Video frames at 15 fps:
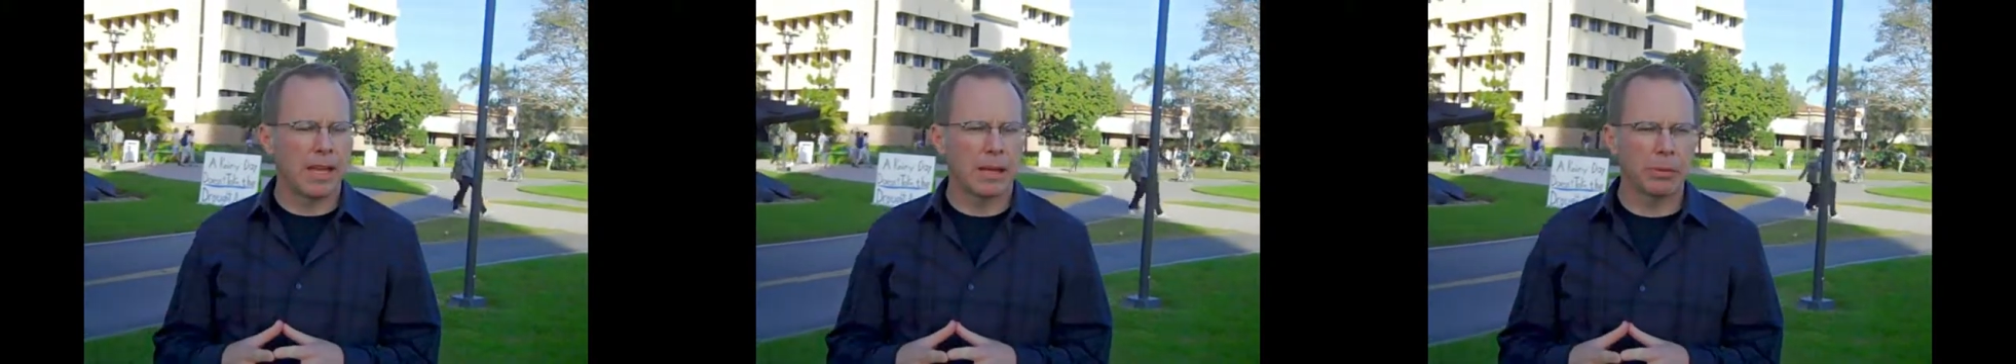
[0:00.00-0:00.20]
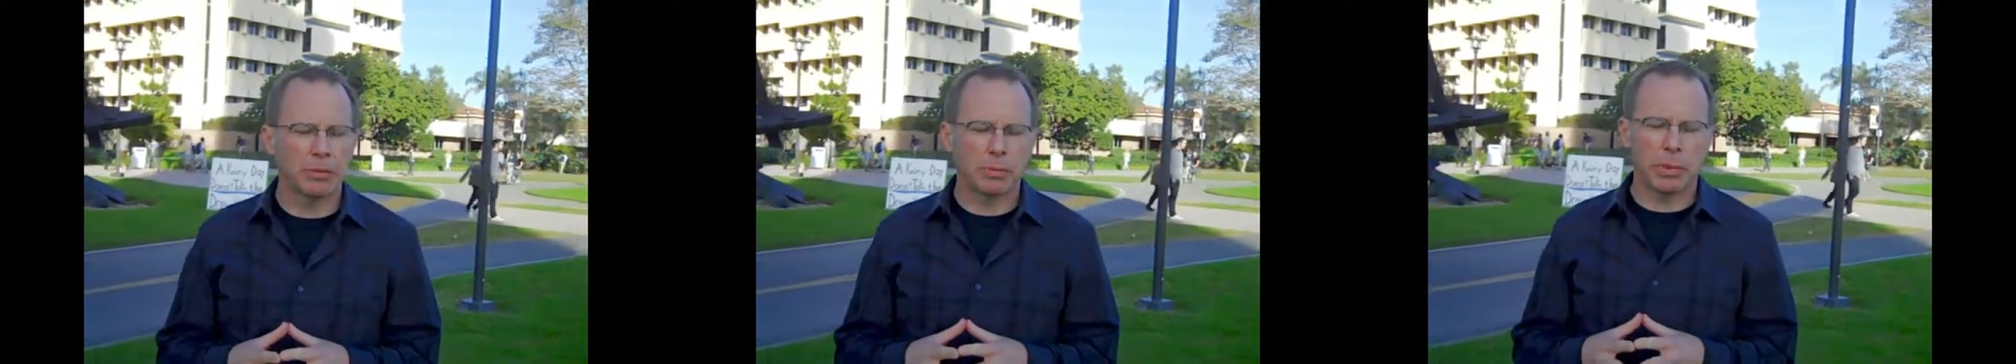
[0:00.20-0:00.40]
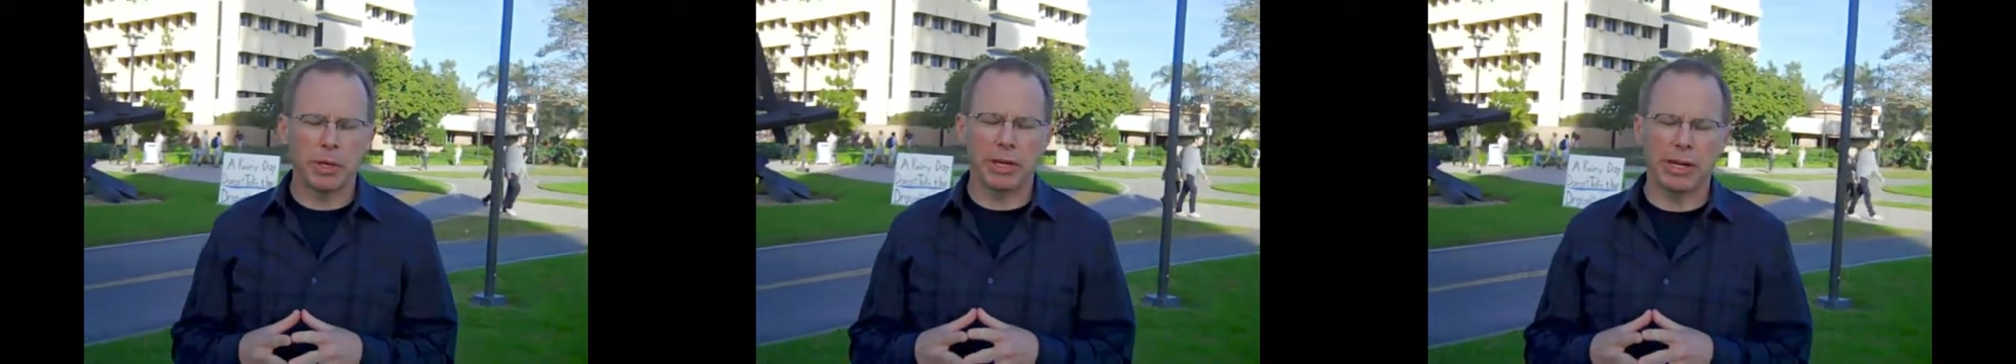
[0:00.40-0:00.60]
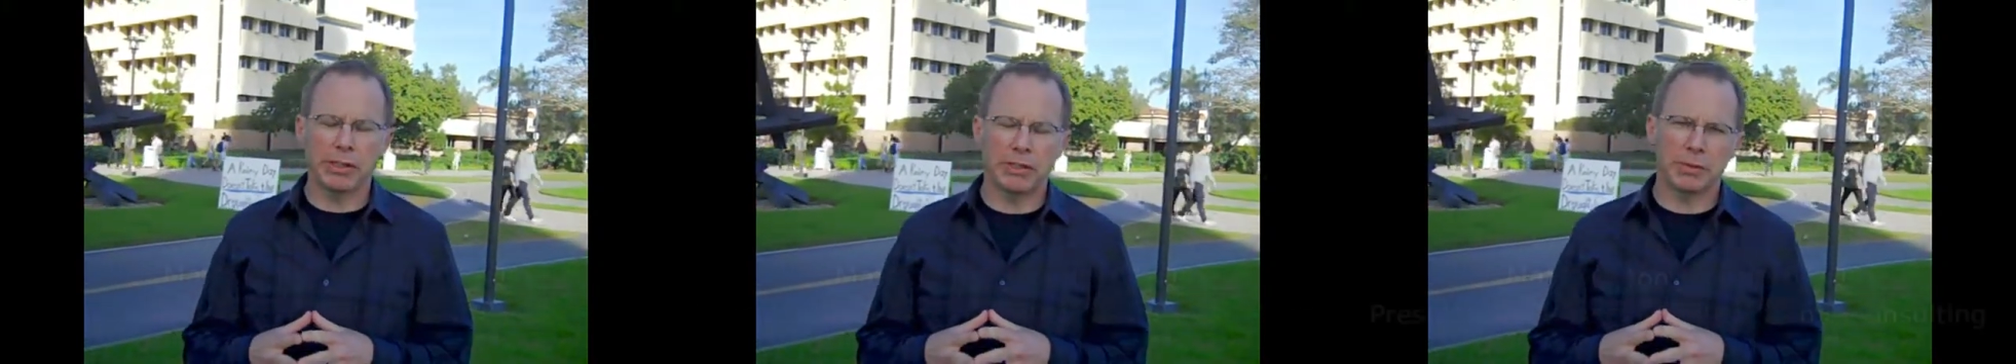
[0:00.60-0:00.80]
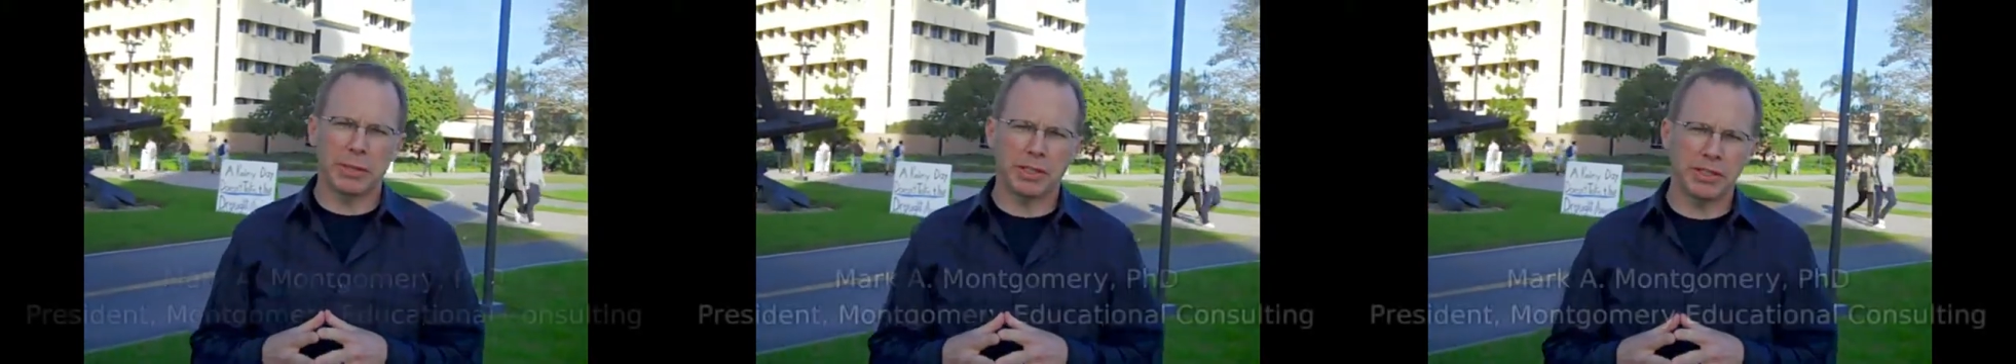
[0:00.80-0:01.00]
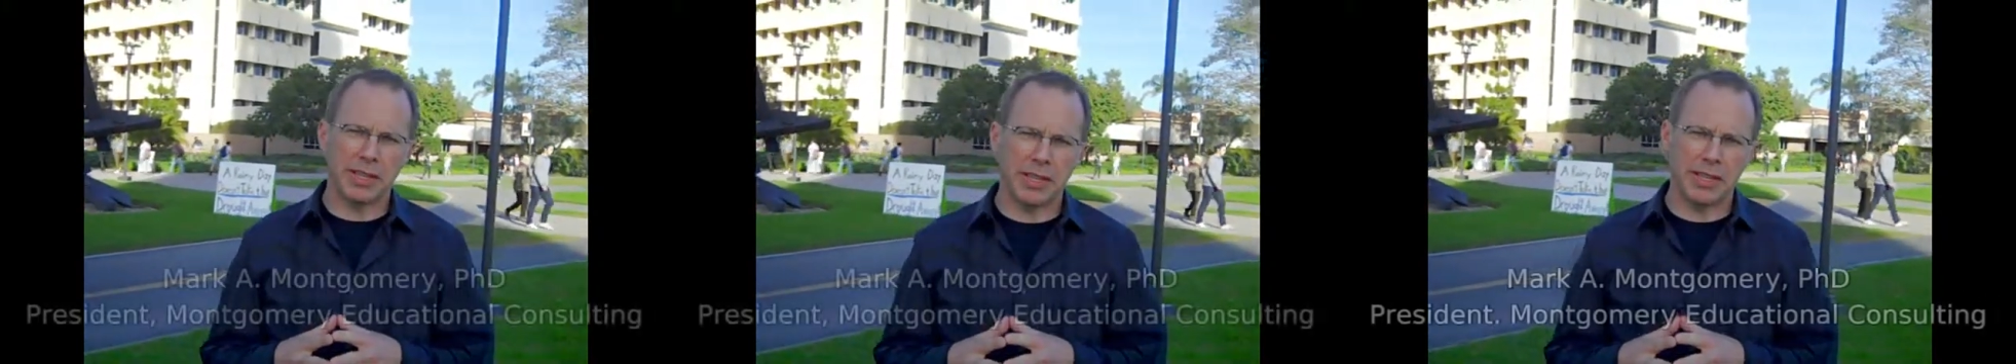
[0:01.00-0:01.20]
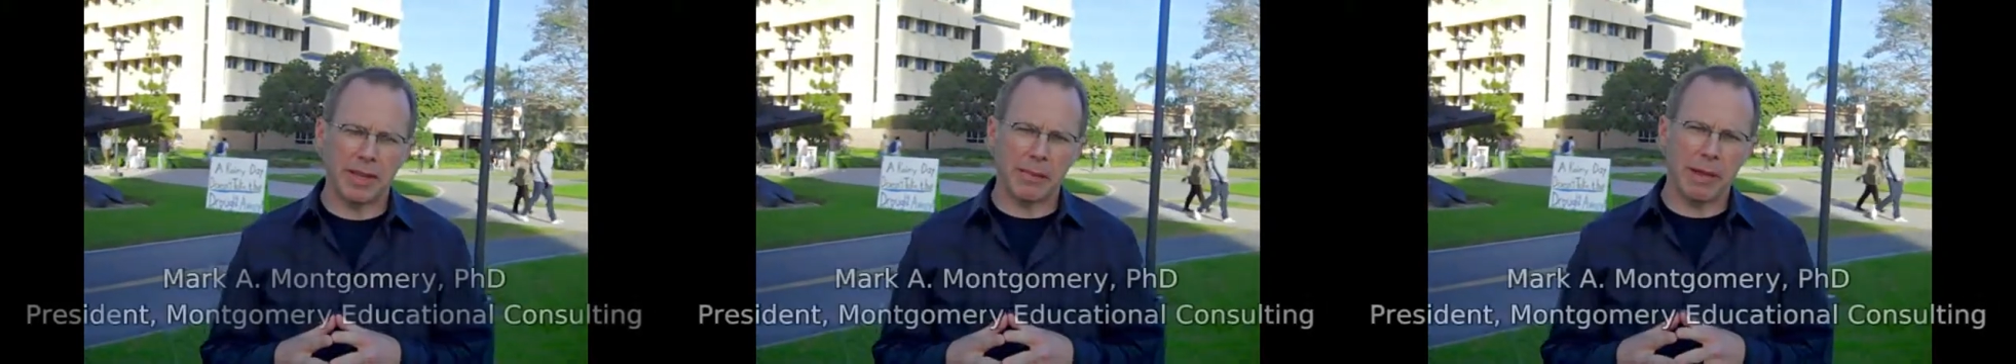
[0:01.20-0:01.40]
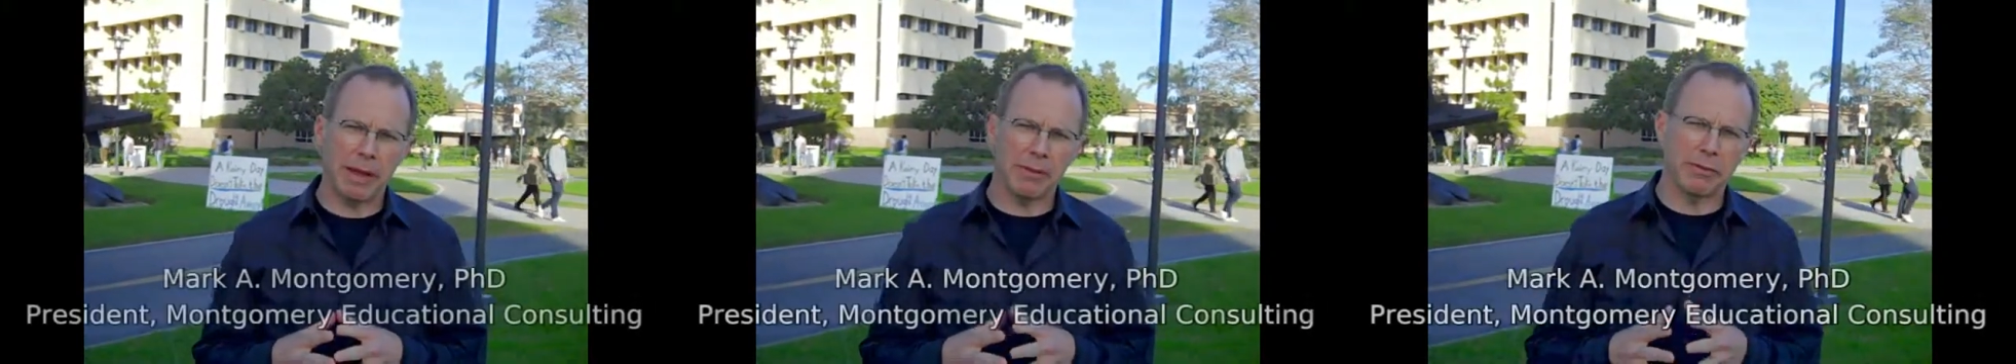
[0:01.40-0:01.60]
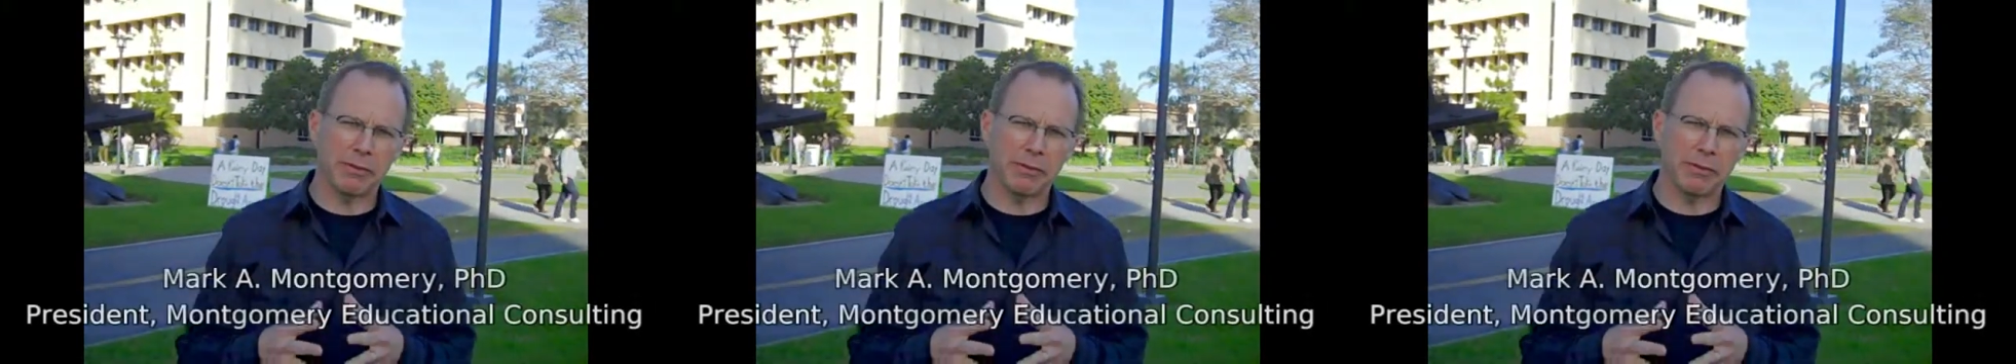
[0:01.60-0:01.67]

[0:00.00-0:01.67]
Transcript: it was pointed out to us that about